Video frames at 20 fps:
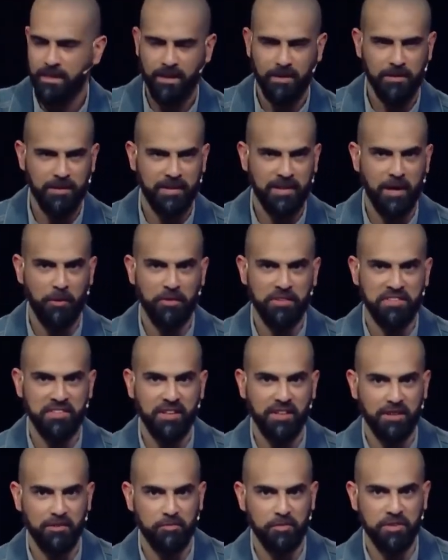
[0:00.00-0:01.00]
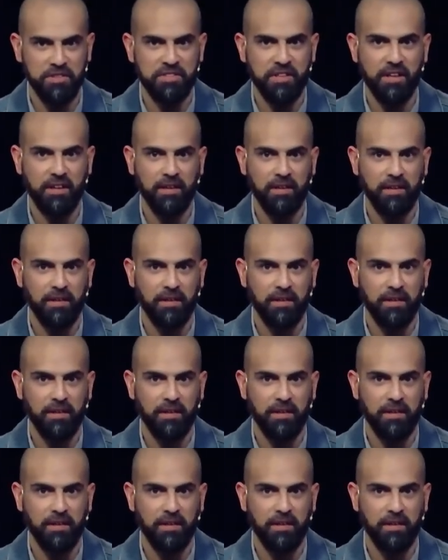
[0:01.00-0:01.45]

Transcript: Let that one sink in for a second.